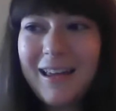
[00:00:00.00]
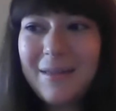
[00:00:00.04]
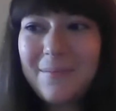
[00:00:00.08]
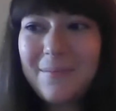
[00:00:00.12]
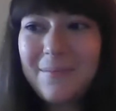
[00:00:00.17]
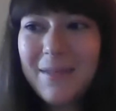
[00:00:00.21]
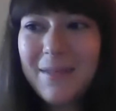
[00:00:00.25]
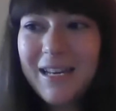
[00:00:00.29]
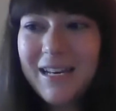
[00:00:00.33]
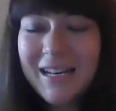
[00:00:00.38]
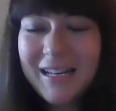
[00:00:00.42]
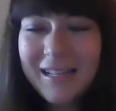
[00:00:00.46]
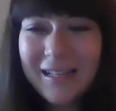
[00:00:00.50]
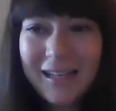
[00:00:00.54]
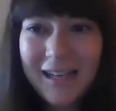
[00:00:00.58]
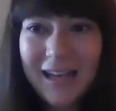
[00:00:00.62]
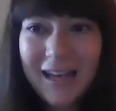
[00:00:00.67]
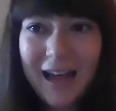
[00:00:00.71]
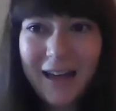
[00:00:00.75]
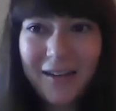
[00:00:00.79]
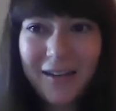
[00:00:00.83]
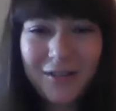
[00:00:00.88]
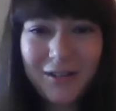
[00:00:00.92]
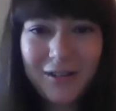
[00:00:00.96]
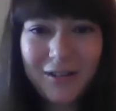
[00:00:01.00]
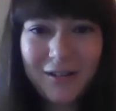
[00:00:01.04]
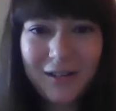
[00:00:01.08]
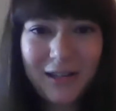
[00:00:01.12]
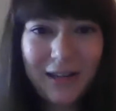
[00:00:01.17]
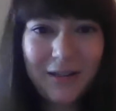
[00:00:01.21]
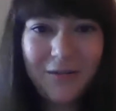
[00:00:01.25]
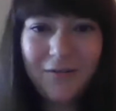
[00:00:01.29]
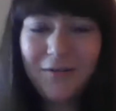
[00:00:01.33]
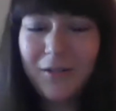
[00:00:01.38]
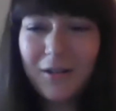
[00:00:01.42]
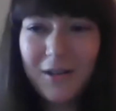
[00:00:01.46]
Immediately after,
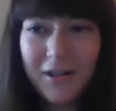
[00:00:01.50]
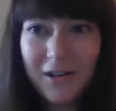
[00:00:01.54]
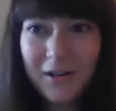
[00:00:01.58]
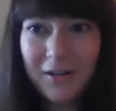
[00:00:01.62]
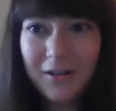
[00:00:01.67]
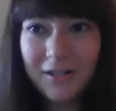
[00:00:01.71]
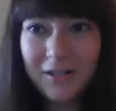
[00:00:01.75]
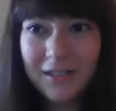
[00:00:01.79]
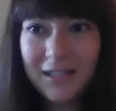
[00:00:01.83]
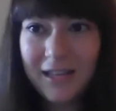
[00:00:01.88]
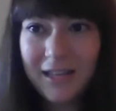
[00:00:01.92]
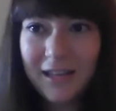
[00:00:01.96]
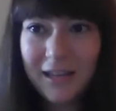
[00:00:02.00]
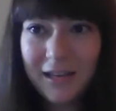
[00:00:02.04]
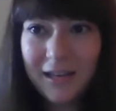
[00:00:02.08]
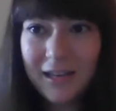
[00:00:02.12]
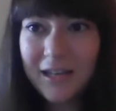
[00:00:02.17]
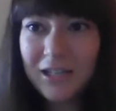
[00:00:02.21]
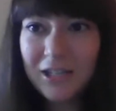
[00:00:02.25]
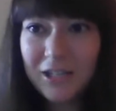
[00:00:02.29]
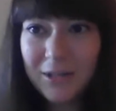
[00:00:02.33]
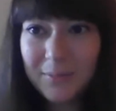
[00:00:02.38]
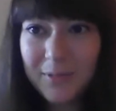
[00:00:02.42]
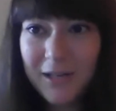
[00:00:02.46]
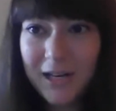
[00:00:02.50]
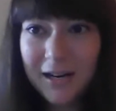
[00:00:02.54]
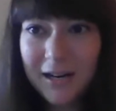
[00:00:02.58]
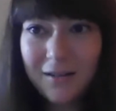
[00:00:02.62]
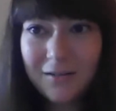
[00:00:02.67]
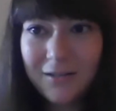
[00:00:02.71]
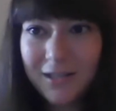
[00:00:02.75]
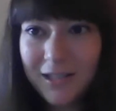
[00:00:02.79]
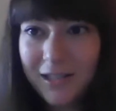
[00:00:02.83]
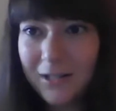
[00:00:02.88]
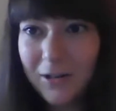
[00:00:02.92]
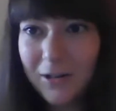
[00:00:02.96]
like for years, I think Egypt
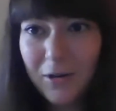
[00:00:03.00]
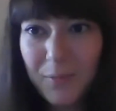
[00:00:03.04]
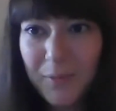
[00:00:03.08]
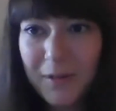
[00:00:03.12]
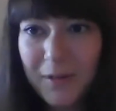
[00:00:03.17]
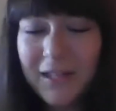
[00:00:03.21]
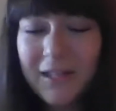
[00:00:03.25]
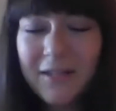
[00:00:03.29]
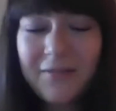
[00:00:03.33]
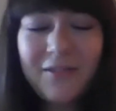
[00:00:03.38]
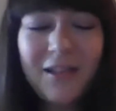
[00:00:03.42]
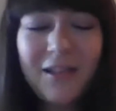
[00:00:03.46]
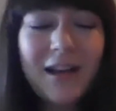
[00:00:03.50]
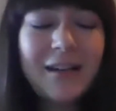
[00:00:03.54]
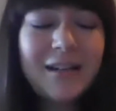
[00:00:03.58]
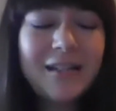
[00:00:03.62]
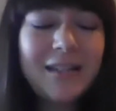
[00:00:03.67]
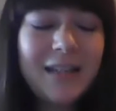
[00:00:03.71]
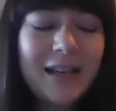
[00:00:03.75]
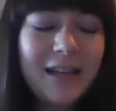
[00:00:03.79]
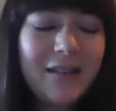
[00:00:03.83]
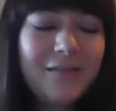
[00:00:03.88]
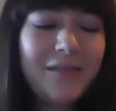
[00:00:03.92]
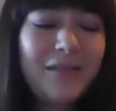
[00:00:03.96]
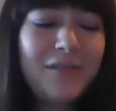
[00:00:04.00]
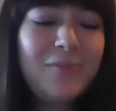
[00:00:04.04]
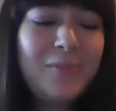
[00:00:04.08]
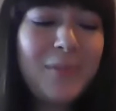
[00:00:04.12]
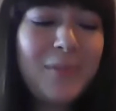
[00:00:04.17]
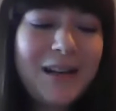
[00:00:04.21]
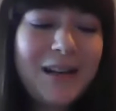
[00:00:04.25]
Air did openly fly to Tel Aviv.